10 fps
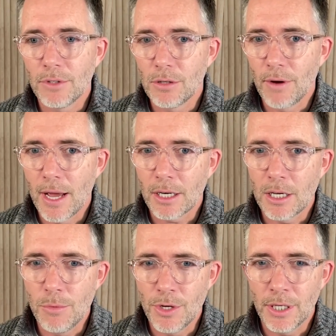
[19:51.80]
to our
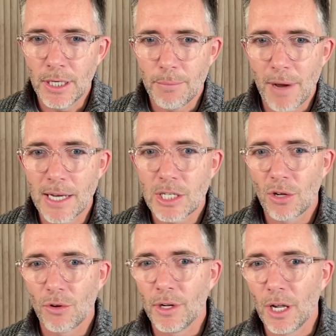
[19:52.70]
community, based
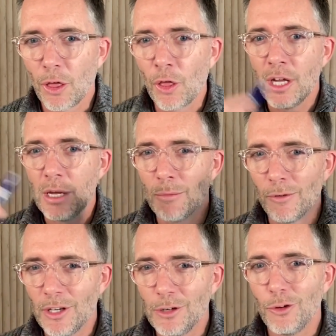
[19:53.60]
on a theme of
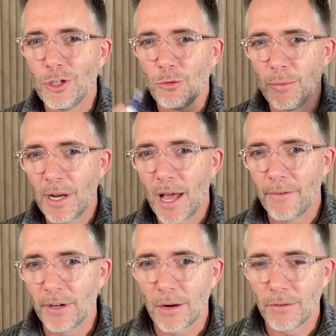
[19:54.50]
interviews we've been
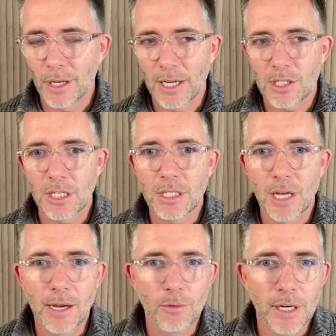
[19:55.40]
having over the last 6 to
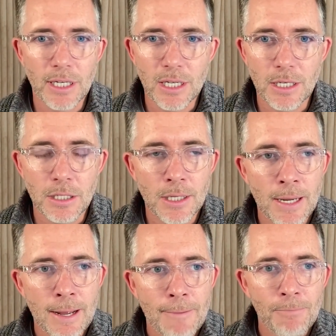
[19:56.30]
8 weeks, is
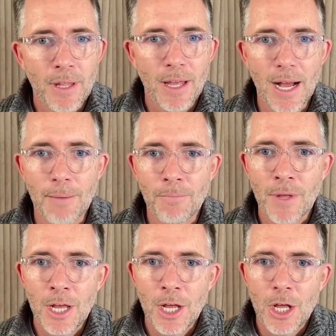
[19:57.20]

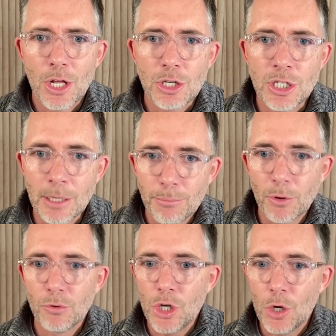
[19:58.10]

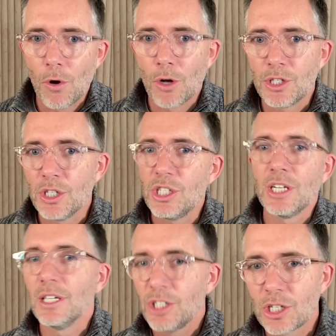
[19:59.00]
simple nuances, just